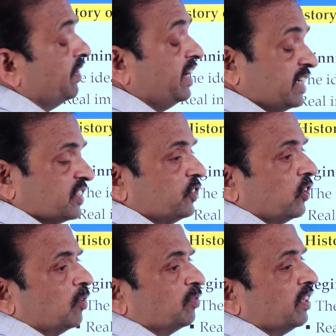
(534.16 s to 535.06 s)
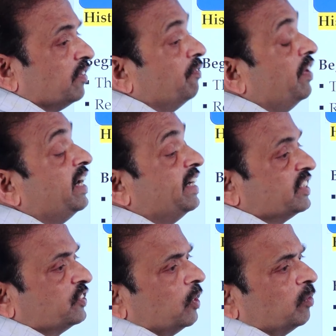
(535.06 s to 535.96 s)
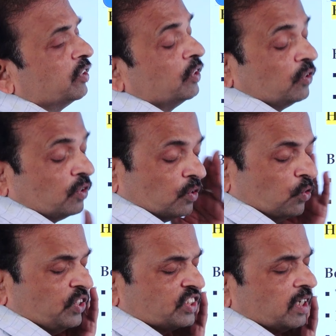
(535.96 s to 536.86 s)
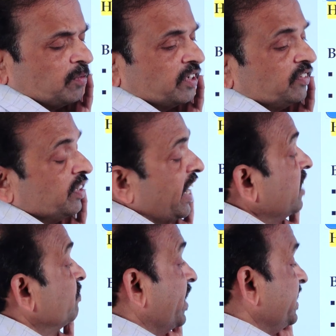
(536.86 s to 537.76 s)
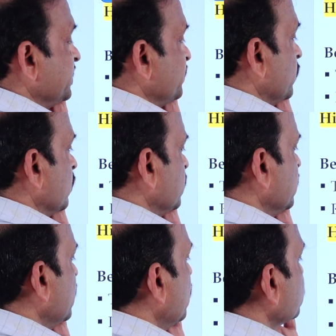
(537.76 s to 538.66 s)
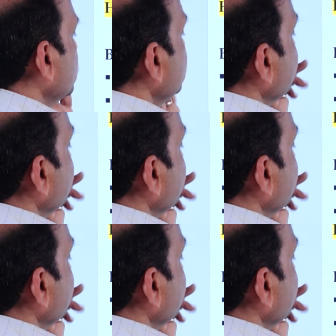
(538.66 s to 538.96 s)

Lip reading: when it is developed, where it is developed, who is developed and why it is developed. So,